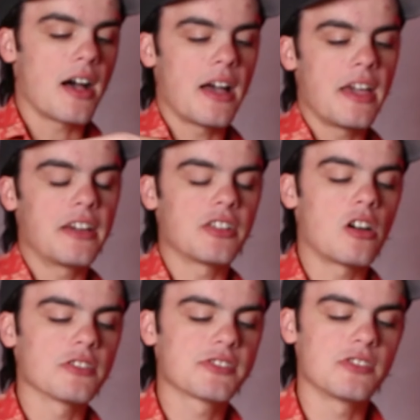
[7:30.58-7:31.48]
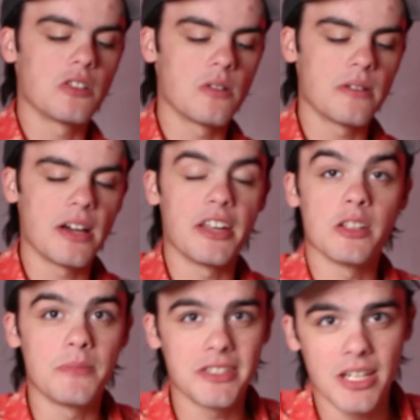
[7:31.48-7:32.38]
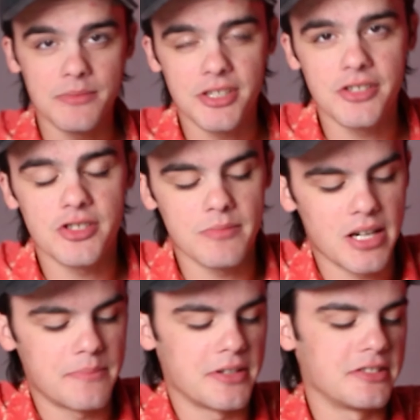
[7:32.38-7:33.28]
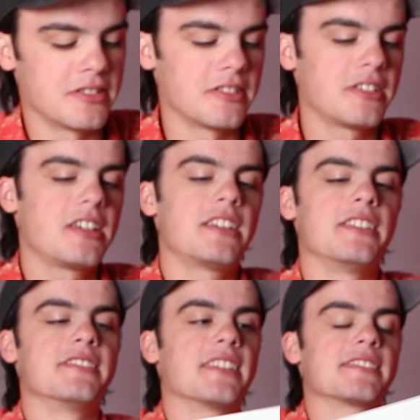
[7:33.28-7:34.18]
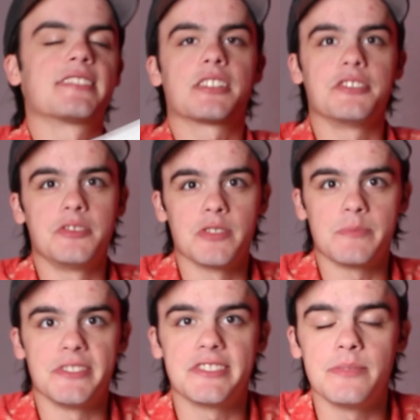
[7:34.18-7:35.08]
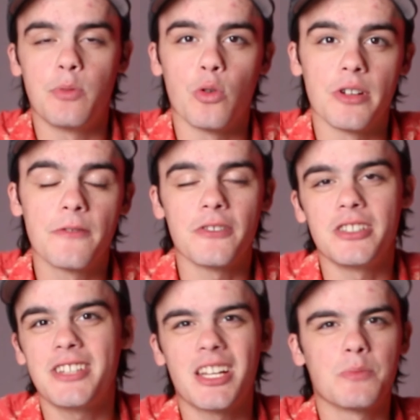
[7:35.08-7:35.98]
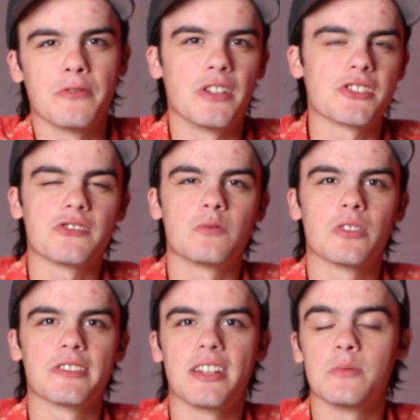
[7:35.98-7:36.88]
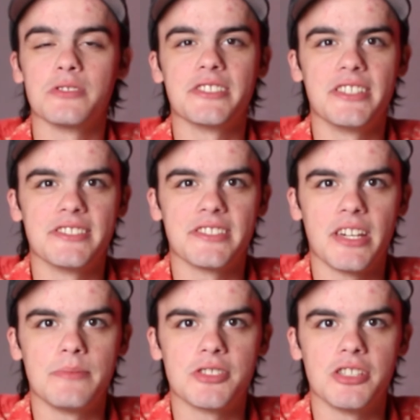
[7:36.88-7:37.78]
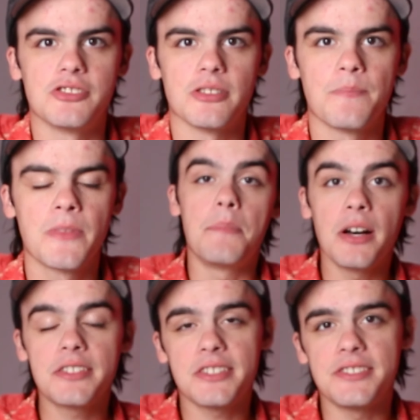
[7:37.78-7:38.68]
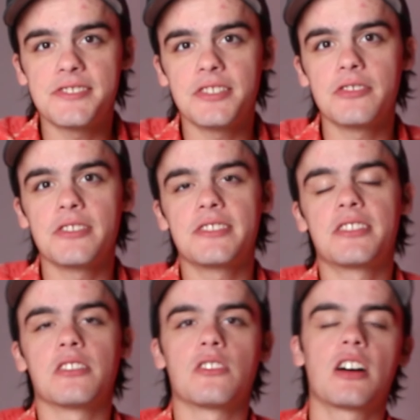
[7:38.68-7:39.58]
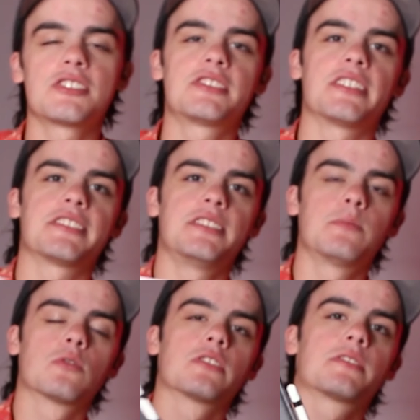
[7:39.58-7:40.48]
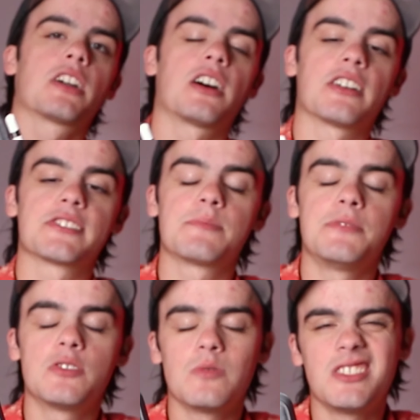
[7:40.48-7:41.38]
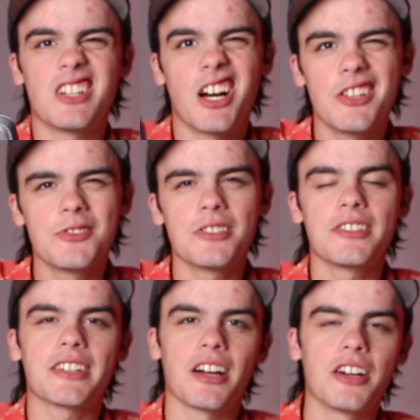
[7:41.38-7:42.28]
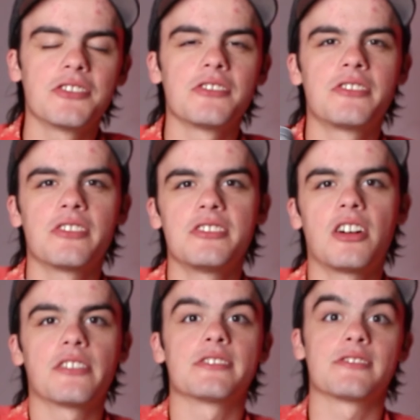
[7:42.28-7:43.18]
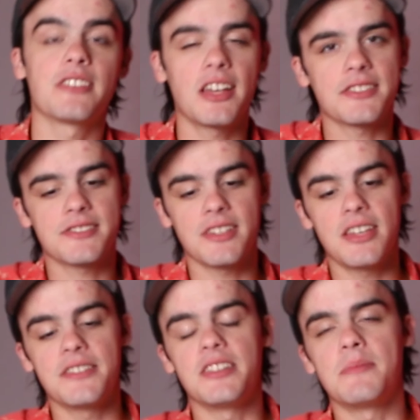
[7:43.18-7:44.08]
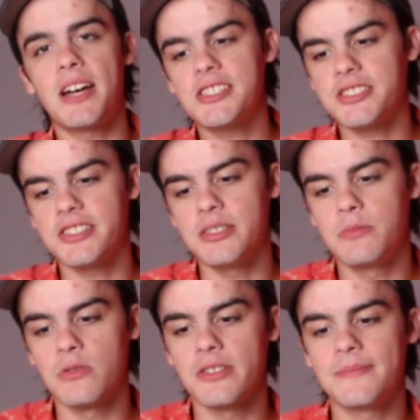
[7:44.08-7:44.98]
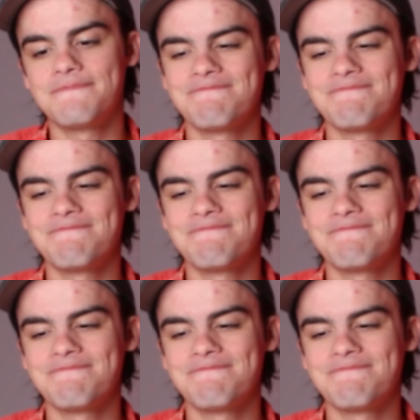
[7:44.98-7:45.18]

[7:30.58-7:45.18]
And also another big game changer in my opinion is that second USB-C port. For any kind of professional work, that really is a game changer. But considering that the Logitech keyboard costs between $100 and like $130 less than the Magic Keyboard,